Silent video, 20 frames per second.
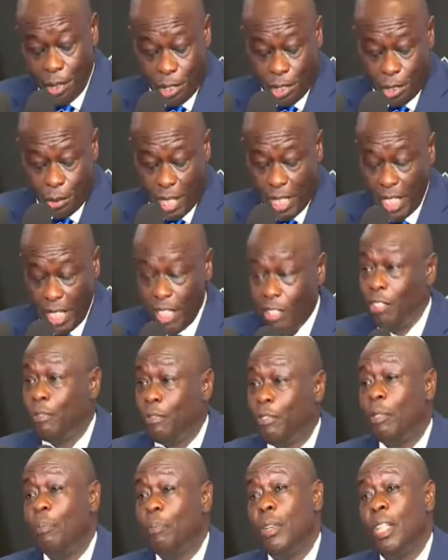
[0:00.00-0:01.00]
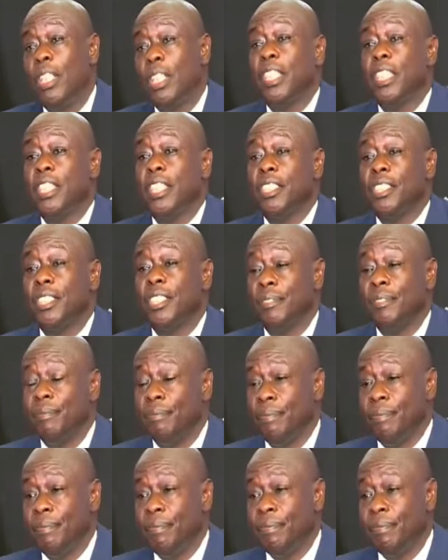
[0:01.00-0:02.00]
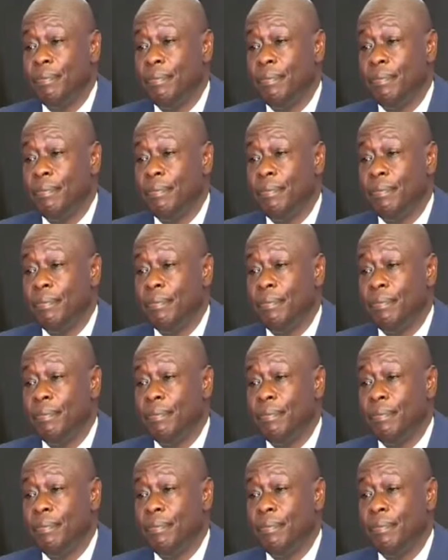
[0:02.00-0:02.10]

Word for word: Because were it not for politics,